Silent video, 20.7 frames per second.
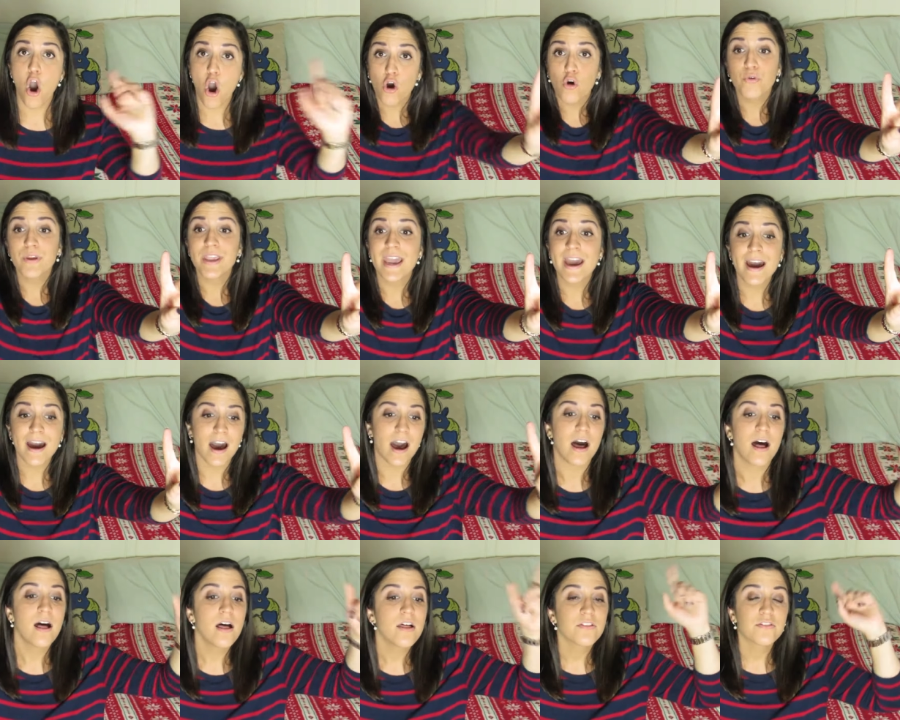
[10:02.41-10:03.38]
Oh
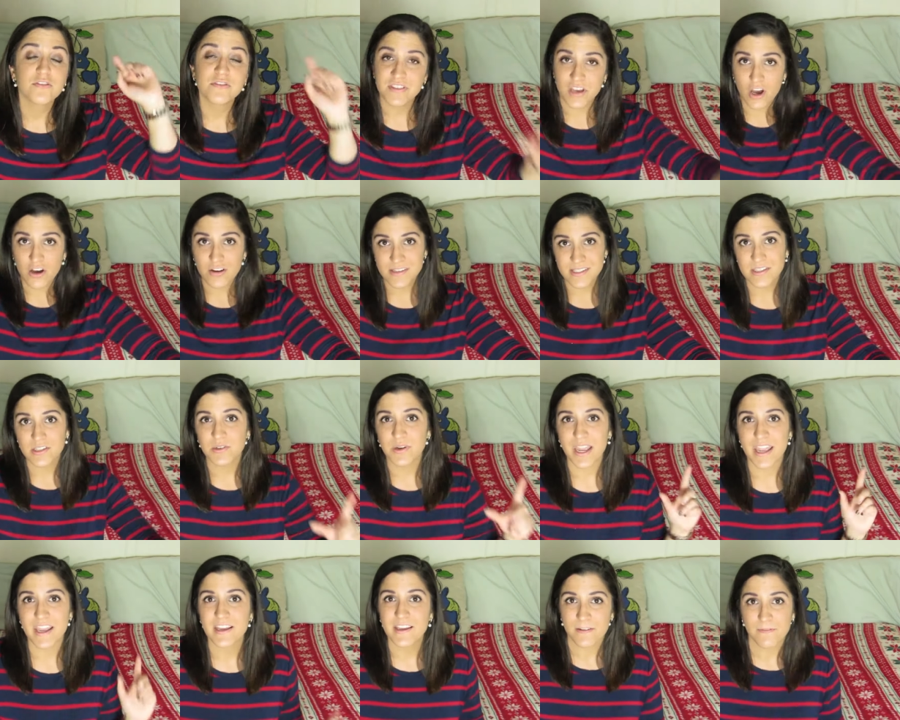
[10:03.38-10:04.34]
yeah, there's also
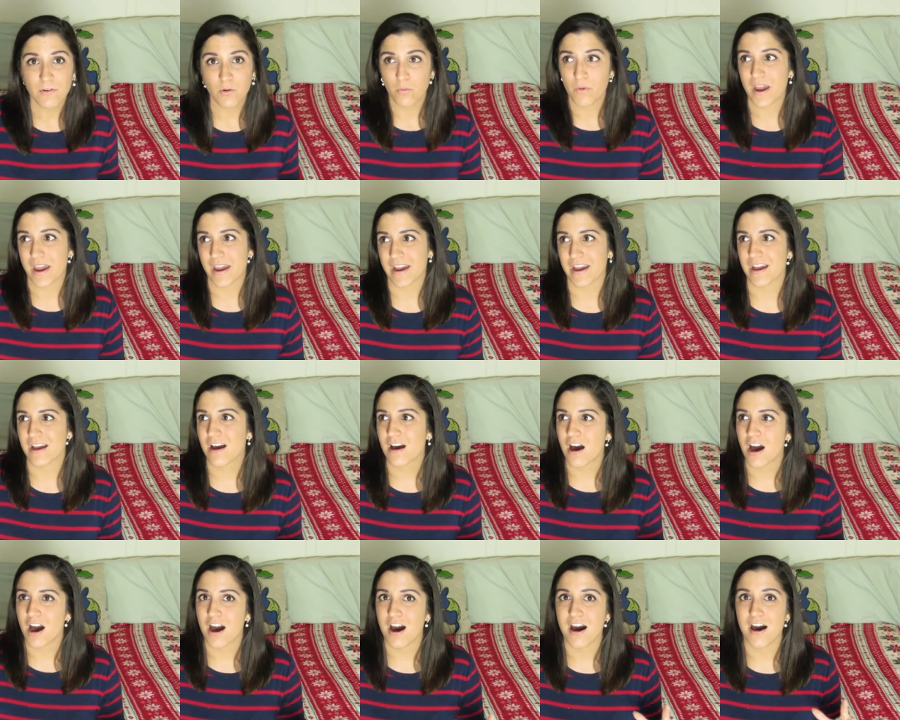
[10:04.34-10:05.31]
a giveaway
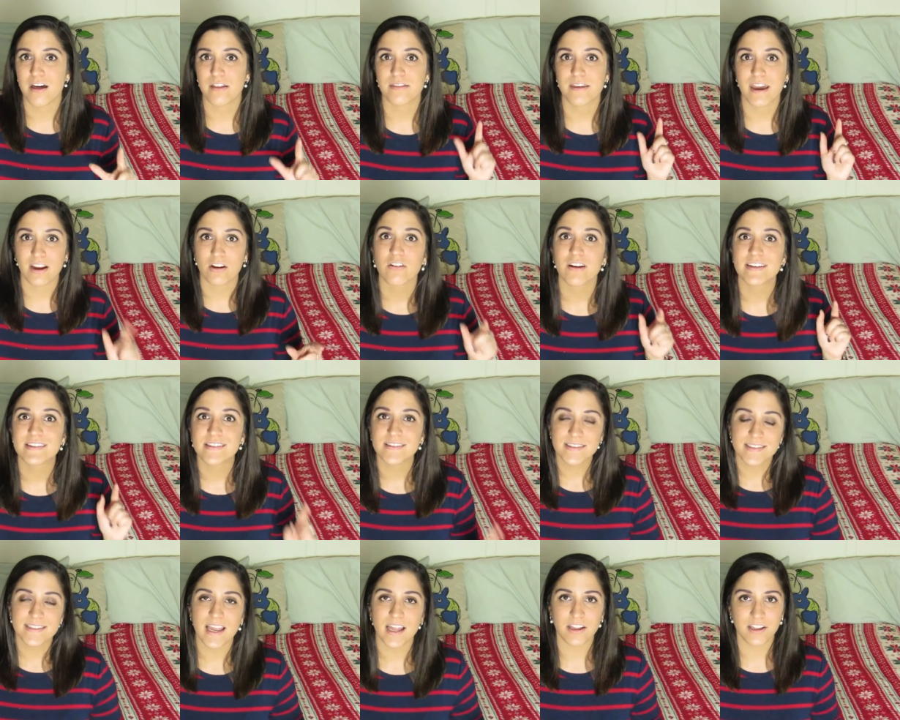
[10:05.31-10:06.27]
uh, that Grace
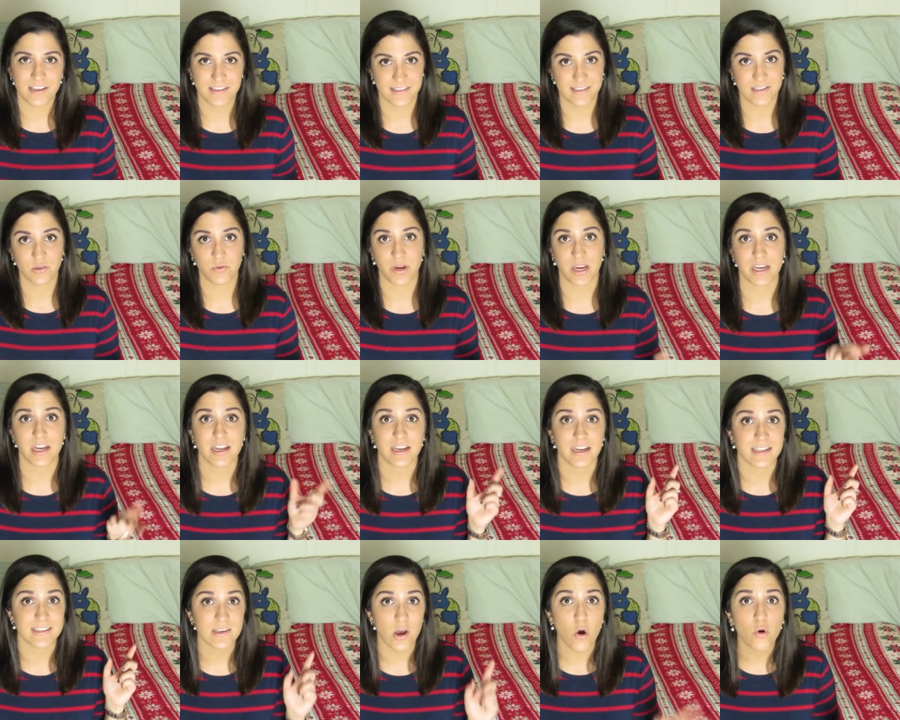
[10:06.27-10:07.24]
and Stella is doing and
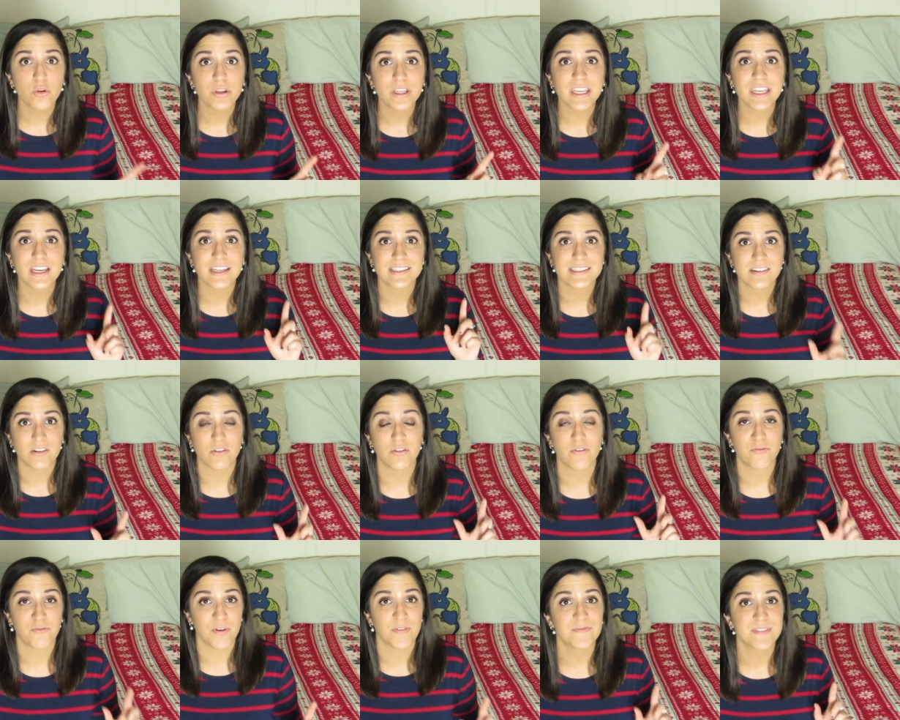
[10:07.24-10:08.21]
it's only until the
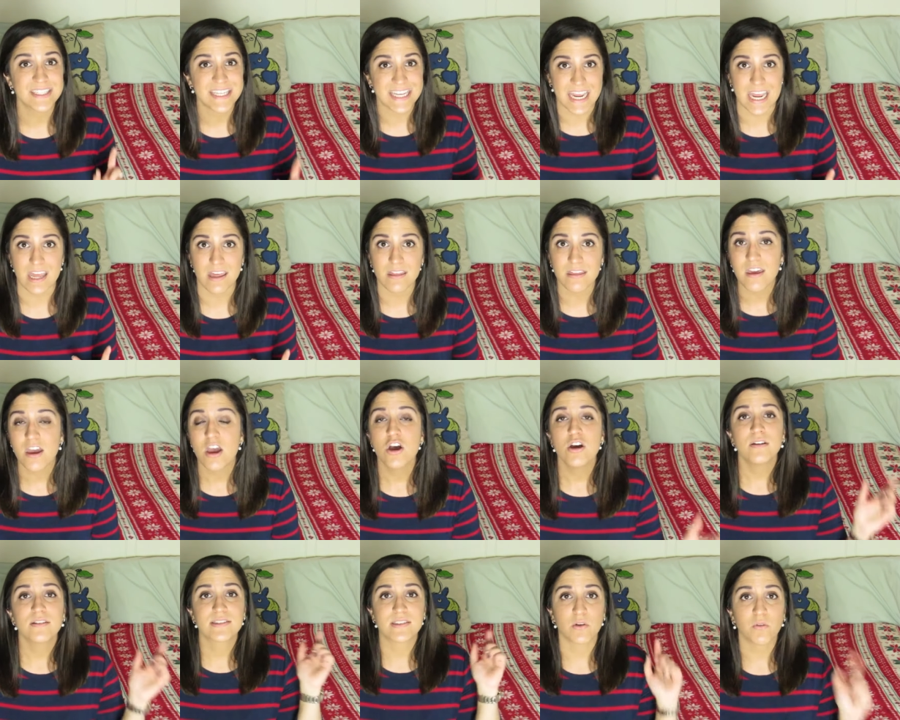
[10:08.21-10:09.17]

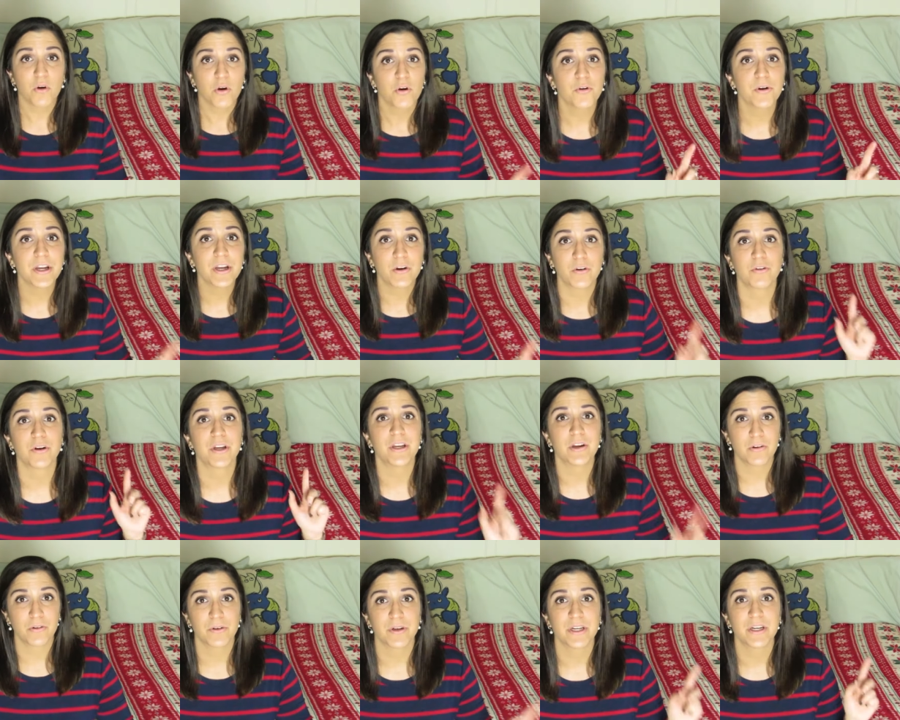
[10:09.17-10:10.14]
15th. So hurry, hurry,
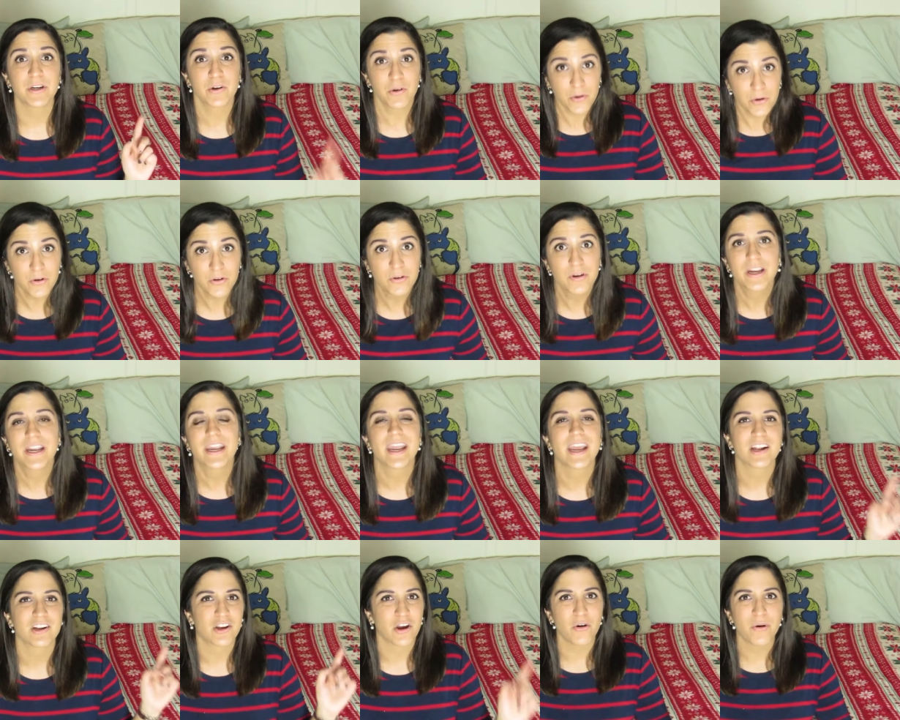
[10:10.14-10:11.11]
hurry, hurry
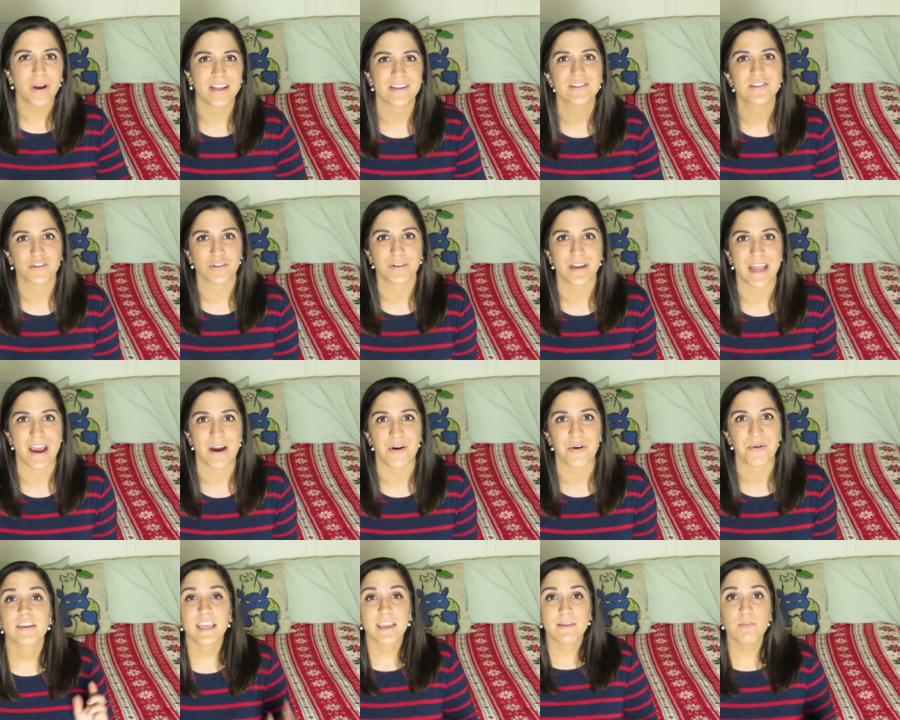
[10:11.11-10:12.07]
and go enter
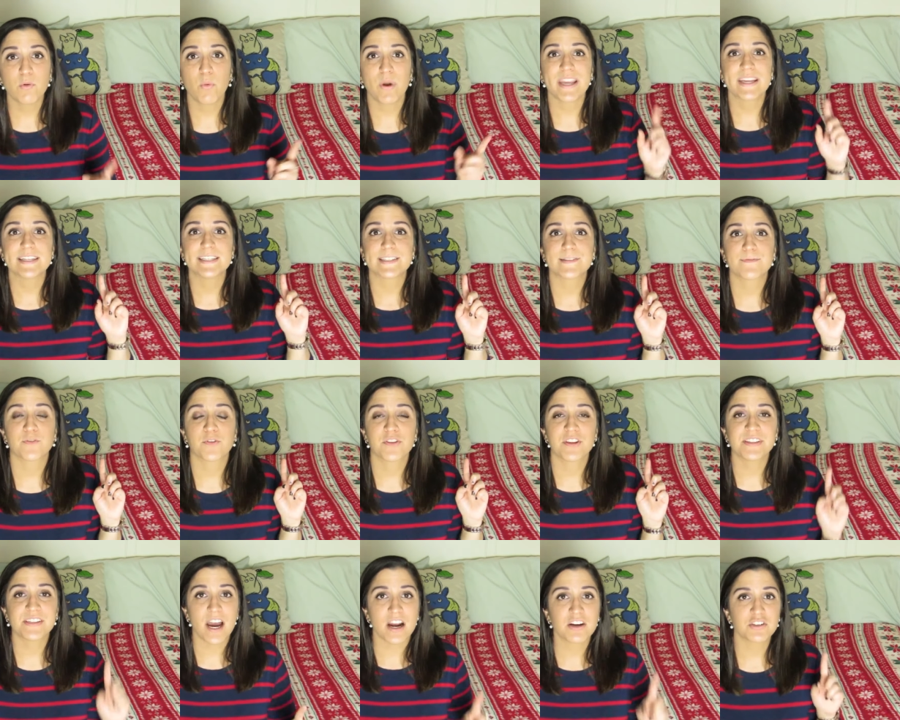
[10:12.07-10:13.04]
now. The giveaway is for
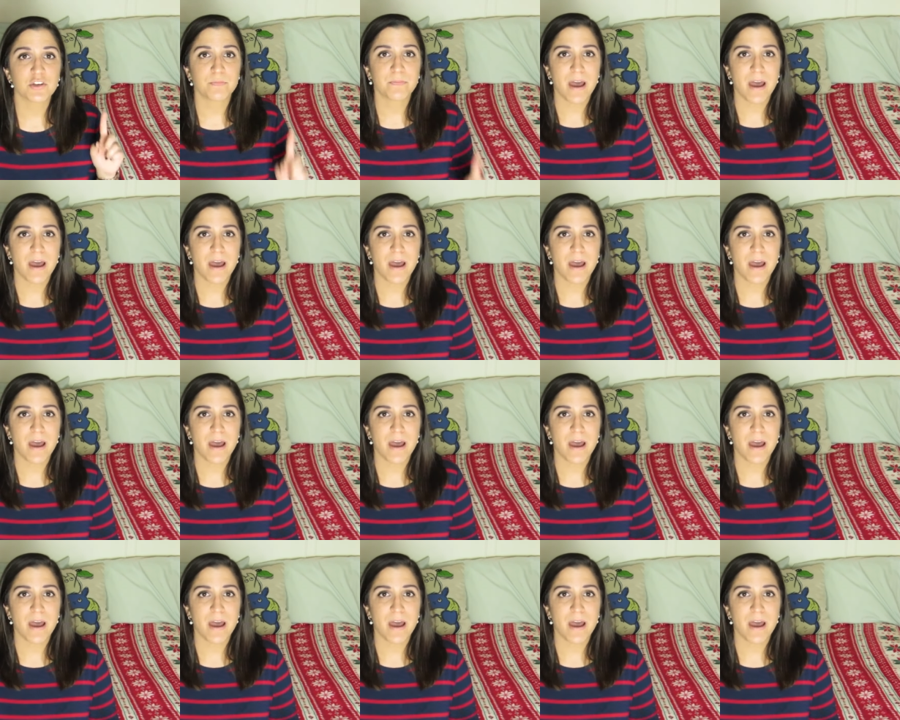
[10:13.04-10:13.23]
the Dr.